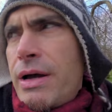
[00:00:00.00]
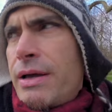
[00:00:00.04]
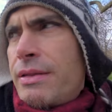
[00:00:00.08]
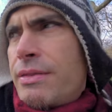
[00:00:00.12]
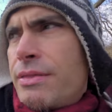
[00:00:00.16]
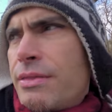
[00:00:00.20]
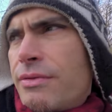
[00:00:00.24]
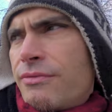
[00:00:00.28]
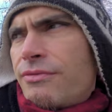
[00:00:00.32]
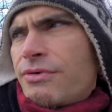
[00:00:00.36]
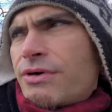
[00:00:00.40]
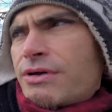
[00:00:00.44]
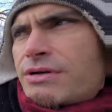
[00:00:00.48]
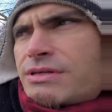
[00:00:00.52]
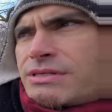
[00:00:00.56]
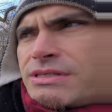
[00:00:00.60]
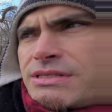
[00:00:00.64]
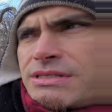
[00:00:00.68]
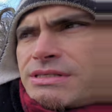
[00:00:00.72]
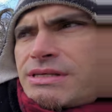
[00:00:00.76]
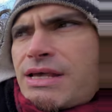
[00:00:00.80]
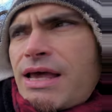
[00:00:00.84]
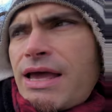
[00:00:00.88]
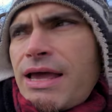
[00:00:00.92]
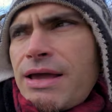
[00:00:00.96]
I forgot to
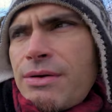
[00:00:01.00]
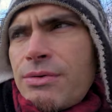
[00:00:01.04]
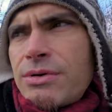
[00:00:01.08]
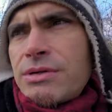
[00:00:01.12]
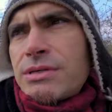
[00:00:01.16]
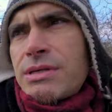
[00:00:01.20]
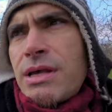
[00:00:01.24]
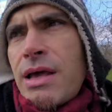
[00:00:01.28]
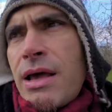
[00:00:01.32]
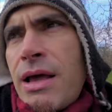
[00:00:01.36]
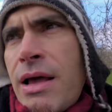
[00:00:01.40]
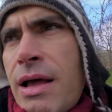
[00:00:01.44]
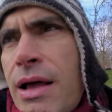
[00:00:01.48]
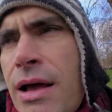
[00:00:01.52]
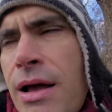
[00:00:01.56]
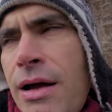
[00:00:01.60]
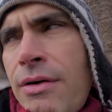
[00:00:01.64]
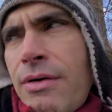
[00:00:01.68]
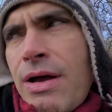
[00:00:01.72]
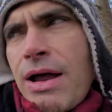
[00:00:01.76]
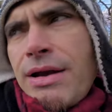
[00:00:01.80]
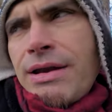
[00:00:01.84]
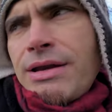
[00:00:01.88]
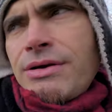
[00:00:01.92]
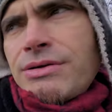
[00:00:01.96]
say was
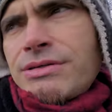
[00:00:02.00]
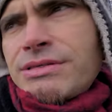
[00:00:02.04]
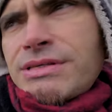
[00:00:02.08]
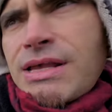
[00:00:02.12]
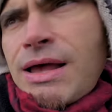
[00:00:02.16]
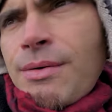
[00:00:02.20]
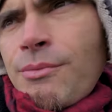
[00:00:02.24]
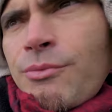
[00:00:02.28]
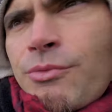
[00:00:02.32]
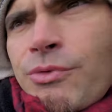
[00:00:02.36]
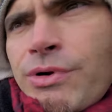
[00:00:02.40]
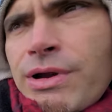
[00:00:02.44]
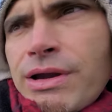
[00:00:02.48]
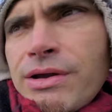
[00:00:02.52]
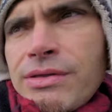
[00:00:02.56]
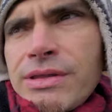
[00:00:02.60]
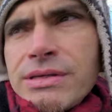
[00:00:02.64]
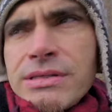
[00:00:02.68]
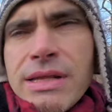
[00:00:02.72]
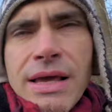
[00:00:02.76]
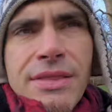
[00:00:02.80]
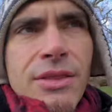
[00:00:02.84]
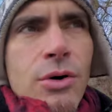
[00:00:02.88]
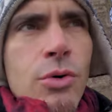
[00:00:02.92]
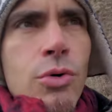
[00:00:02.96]
around here somewhere
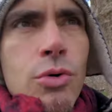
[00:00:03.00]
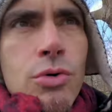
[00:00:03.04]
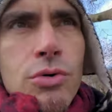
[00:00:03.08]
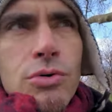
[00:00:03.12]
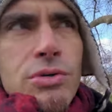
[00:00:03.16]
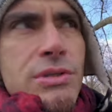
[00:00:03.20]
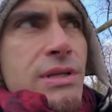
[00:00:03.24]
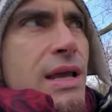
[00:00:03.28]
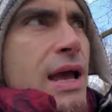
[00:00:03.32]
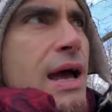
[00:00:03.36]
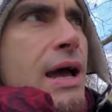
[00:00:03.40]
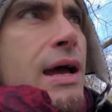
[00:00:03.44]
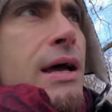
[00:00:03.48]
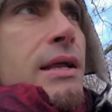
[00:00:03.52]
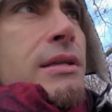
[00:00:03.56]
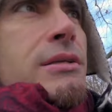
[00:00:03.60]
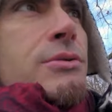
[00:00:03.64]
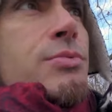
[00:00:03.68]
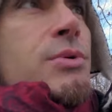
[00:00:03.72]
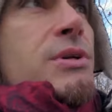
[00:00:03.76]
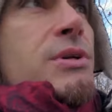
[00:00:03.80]
there's like the horse guards,